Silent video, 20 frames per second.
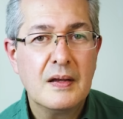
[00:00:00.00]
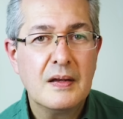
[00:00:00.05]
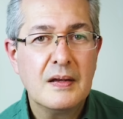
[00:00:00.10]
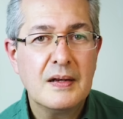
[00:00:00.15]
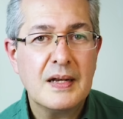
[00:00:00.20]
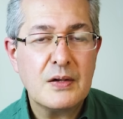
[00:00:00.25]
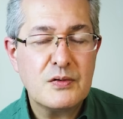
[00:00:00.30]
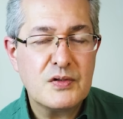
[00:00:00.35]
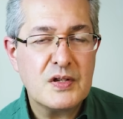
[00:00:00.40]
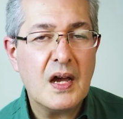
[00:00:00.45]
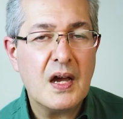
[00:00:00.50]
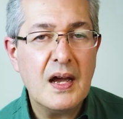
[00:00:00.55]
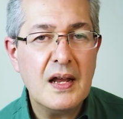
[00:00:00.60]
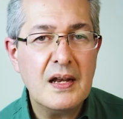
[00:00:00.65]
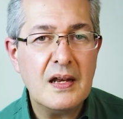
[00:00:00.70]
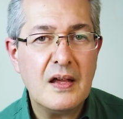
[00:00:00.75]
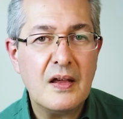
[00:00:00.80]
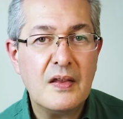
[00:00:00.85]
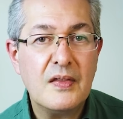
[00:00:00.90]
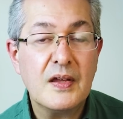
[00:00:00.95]
Now,
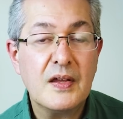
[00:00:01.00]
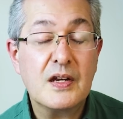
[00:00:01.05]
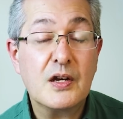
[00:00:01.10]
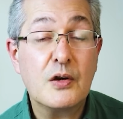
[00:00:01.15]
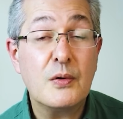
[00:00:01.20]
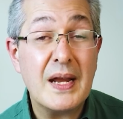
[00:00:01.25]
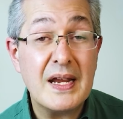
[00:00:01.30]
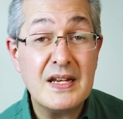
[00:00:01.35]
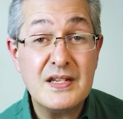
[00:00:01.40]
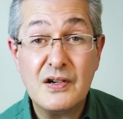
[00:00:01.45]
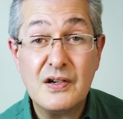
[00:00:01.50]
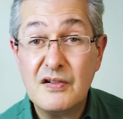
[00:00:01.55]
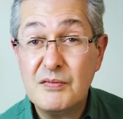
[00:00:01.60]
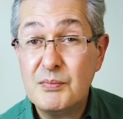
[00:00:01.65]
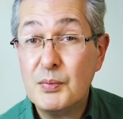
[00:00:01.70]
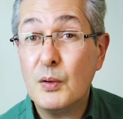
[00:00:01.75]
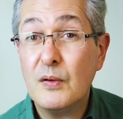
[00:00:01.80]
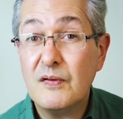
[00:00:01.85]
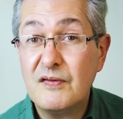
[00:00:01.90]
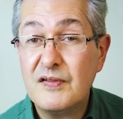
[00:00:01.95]
Tyler, the creator of
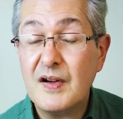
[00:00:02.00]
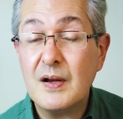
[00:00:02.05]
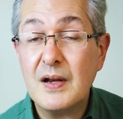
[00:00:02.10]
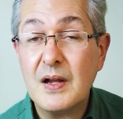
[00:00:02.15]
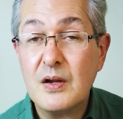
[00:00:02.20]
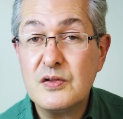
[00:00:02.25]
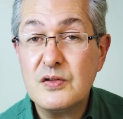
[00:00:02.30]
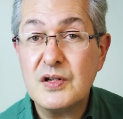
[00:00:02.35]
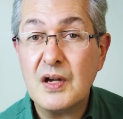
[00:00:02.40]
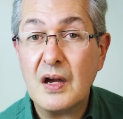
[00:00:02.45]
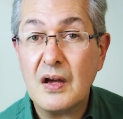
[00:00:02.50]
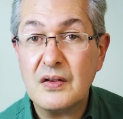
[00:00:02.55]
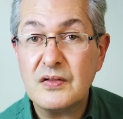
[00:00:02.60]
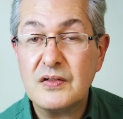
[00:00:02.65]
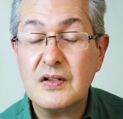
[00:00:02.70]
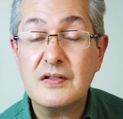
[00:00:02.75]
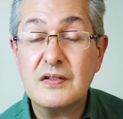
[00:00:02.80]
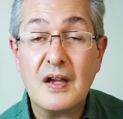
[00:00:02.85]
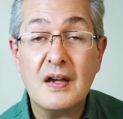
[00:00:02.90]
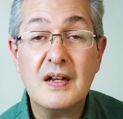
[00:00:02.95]
portfolio charts,
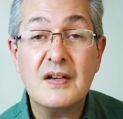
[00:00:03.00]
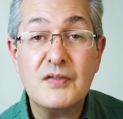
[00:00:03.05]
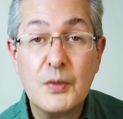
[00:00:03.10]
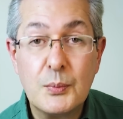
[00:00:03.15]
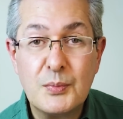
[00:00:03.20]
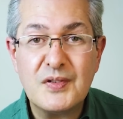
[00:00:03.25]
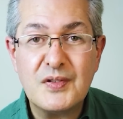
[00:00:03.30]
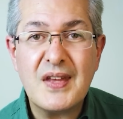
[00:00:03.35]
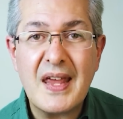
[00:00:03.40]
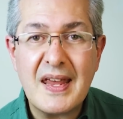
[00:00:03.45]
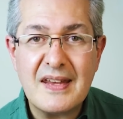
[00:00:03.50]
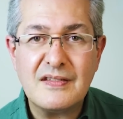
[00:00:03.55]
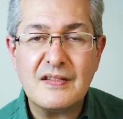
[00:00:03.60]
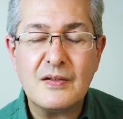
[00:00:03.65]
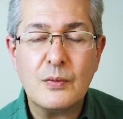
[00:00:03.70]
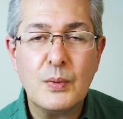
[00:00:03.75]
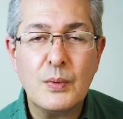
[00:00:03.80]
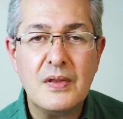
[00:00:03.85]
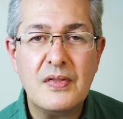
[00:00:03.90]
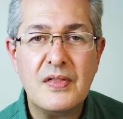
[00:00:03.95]
is kind of
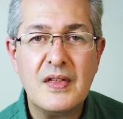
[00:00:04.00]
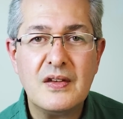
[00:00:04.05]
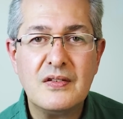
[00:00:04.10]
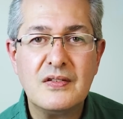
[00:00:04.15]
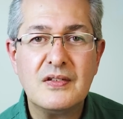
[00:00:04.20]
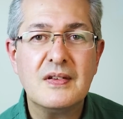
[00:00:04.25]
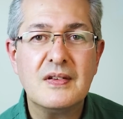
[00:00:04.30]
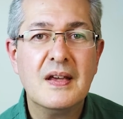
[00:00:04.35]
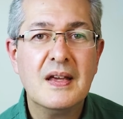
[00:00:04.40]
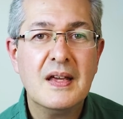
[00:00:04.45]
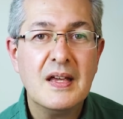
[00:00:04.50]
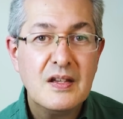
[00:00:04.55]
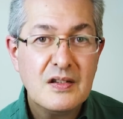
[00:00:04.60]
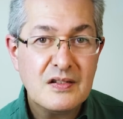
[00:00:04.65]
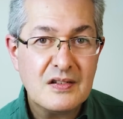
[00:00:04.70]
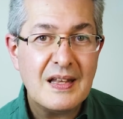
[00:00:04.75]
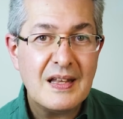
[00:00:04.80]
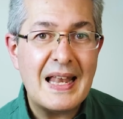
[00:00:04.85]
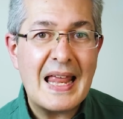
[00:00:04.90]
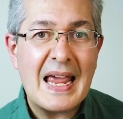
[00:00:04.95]
obsessed with this
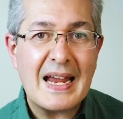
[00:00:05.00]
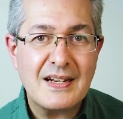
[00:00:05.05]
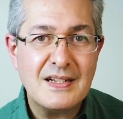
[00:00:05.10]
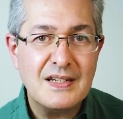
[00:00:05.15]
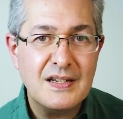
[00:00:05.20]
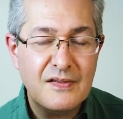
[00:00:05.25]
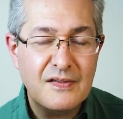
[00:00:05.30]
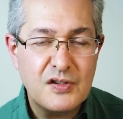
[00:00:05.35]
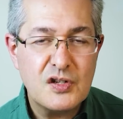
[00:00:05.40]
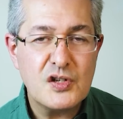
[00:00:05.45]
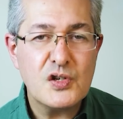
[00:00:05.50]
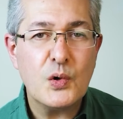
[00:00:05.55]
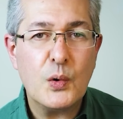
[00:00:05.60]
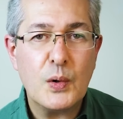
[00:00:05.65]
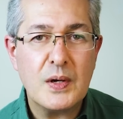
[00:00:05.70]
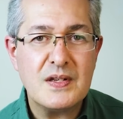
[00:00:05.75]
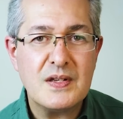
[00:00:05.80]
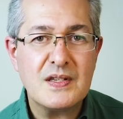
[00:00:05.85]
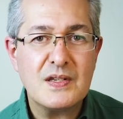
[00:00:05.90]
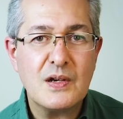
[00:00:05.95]
selective
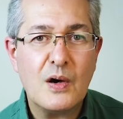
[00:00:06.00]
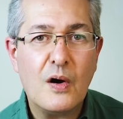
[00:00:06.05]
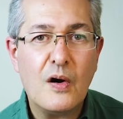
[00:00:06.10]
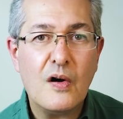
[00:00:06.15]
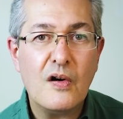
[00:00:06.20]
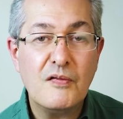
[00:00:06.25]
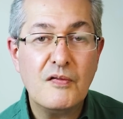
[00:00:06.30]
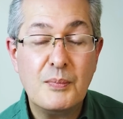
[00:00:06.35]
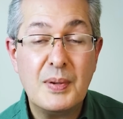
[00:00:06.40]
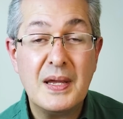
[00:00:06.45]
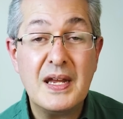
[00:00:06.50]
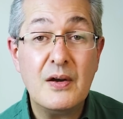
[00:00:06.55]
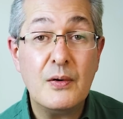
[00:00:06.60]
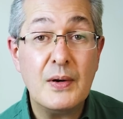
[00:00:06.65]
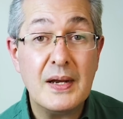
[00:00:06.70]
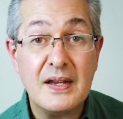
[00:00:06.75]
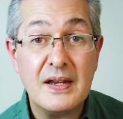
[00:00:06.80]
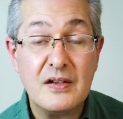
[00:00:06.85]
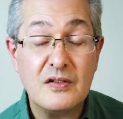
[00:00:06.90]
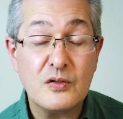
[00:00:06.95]
choice of
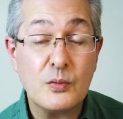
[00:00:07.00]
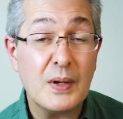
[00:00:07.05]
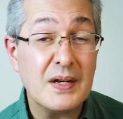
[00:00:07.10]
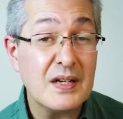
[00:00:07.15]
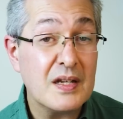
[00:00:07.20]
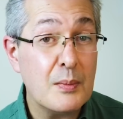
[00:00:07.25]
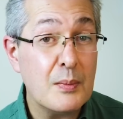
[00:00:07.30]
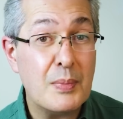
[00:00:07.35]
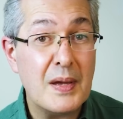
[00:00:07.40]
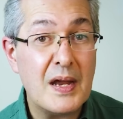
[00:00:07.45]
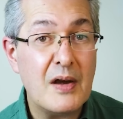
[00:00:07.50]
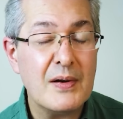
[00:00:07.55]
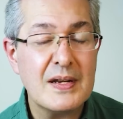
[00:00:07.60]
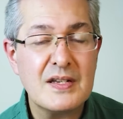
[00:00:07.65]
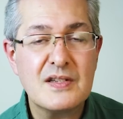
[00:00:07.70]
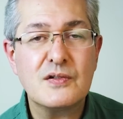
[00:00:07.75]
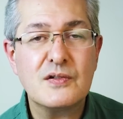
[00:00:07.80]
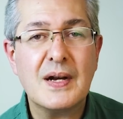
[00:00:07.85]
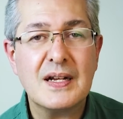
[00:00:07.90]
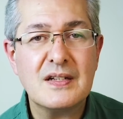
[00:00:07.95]
periods when comparing
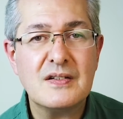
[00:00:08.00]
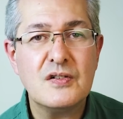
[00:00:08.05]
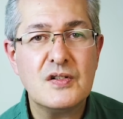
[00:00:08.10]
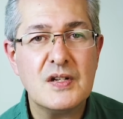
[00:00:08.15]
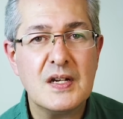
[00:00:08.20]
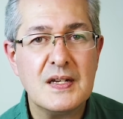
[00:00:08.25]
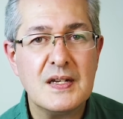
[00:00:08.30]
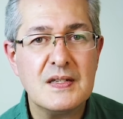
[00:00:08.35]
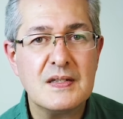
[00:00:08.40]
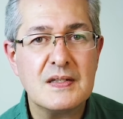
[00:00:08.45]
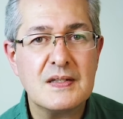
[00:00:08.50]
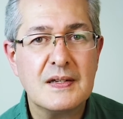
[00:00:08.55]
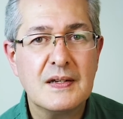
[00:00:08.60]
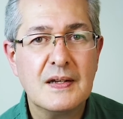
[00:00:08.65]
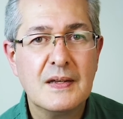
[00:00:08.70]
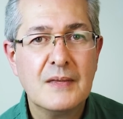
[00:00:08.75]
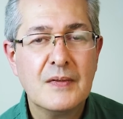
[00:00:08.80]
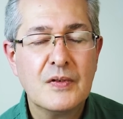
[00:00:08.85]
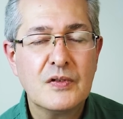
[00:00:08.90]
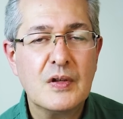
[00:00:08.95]
strategies.
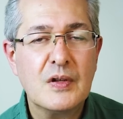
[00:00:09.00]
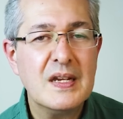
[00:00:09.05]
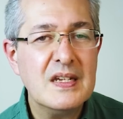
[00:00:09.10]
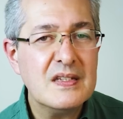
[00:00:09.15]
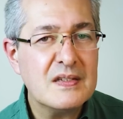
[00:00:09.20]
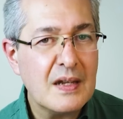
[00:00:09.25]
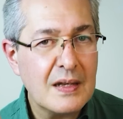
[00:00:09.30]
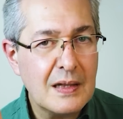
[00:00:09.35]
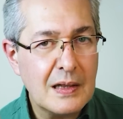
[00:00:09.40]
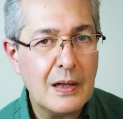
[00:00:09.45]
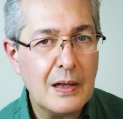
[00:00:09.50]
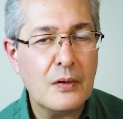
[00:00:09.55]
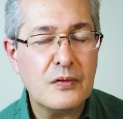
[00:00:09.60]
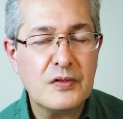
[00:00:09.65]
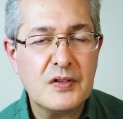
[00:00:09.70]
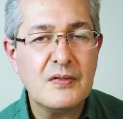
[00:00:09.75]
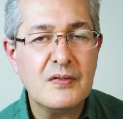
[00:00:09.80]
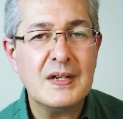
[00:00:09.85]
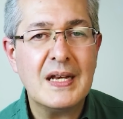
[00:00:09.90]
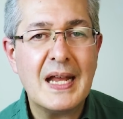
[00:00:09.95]
So he's done
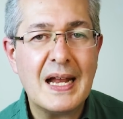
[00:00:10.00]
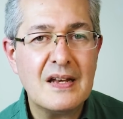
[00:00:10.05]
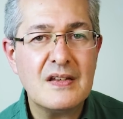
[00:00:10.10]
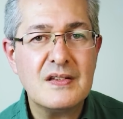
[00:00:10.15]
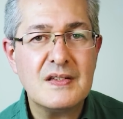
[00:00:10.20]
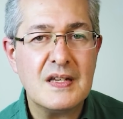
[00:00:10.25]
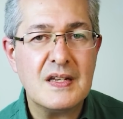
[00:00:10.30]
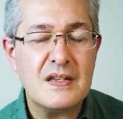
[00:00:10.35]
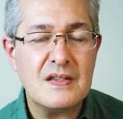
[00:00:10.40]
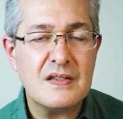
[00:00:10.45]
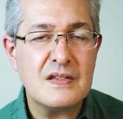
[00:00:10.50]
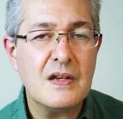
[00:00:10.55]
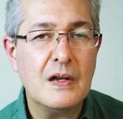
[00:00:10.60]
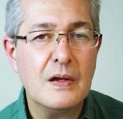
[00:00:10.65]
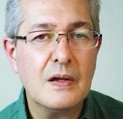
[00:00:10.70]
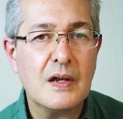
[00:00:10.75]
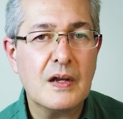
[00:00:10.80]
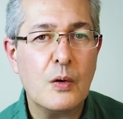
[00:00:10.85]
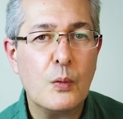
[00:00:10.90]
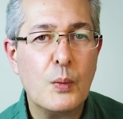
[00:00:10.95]
lots of analysis to
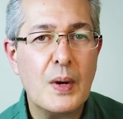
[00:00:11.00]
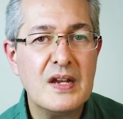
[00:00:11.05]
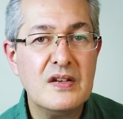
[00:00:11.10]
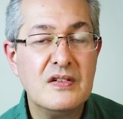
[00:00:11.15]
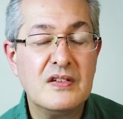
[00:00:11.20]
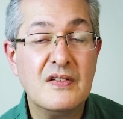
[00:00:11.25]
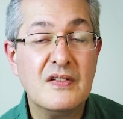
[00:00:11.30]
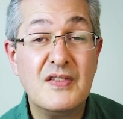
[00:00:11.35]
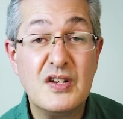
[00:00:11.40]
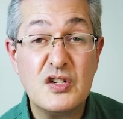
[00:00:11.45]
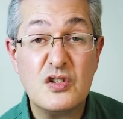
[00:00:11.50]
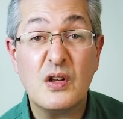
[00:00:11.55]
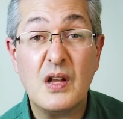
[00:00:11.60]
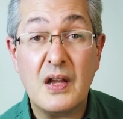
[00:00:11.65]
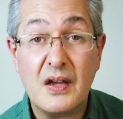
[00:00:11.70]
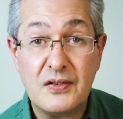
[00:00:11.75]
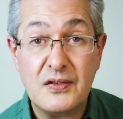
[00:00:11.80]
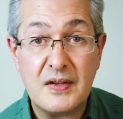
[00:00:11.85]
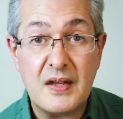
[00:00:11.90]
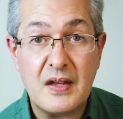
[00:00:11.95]
look at ways to
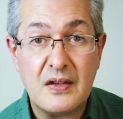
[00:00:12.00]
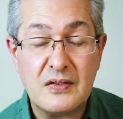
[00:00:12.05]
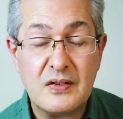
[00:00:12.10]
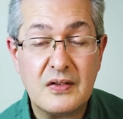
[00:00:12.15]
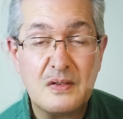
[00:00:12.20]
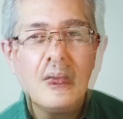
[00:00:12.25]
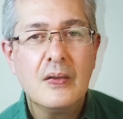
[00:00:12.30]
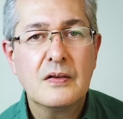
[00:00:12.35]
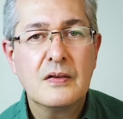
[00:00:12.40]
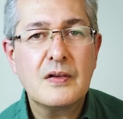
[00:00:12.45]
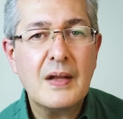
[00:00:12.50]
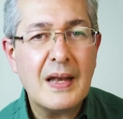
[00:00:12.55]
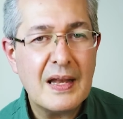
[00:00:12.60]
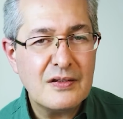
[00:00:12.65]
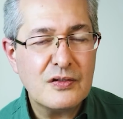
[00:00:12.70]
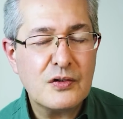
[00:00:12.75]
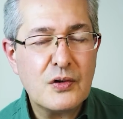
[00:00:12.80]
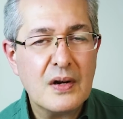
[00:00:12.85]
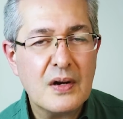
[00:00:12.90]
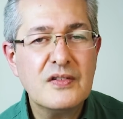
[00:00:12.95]
visualize this. So
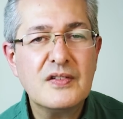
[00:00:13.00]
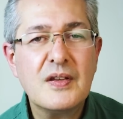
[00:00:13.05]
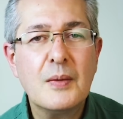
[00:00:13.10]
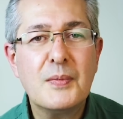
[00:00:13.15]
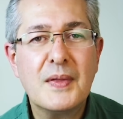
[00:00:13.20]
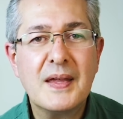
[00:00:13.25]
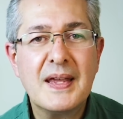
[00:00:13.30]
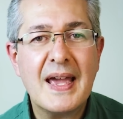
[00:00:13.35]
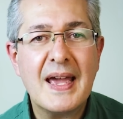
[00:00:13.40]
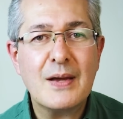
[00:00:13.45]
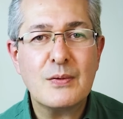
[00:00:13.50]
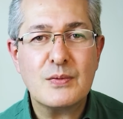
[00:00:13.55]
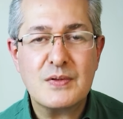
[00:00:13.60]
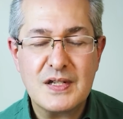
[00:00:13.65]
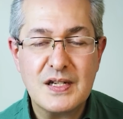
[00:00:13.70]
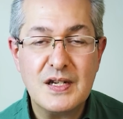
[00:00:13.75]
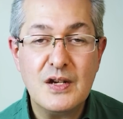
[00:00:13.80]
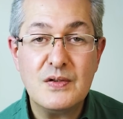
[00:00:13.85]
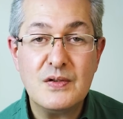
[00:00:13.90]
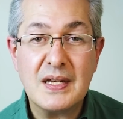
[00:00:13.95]
let's try something
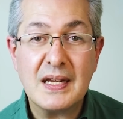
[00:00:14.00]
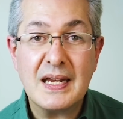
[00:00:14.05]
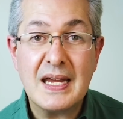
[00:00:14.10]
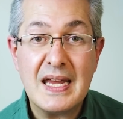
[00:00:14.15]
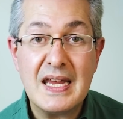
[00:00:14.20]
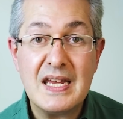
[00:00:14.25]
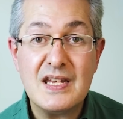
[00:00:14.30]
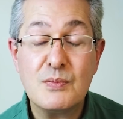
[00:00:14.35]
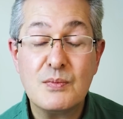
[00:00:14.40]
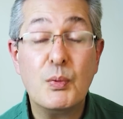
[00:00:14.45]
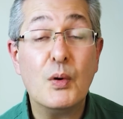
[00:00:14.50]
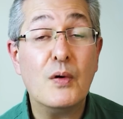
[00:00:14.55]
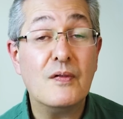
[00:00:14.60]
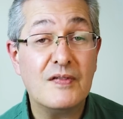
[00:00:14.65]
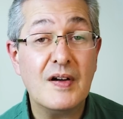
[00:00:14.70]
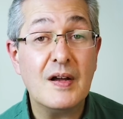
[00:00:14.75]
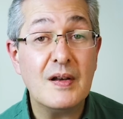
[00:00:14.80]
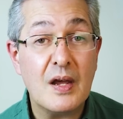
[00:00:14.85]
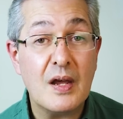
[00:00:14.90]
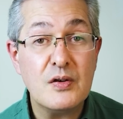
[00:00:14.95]
out using his
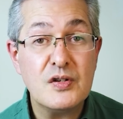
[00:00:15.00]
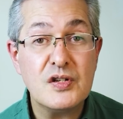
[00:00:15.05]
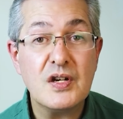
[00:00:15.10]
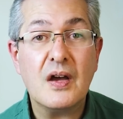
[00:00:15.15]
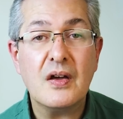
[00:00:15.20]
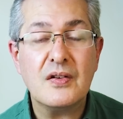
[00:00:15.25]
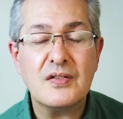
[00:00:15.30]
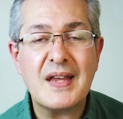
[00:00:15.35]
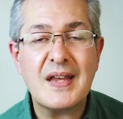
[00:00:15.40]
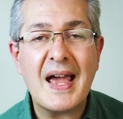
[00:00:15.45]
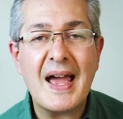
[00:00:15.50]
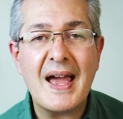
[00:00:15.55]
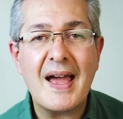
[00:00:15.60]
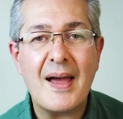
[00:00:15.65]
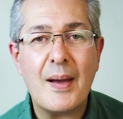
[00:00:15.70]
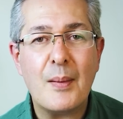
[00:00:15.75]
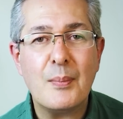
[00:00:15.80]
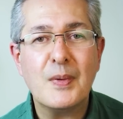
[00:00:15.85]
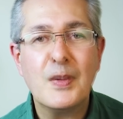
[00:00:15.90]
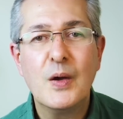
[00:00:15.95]
portfolio charts
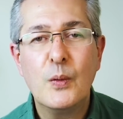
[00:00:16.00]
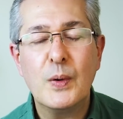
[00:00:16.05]
app.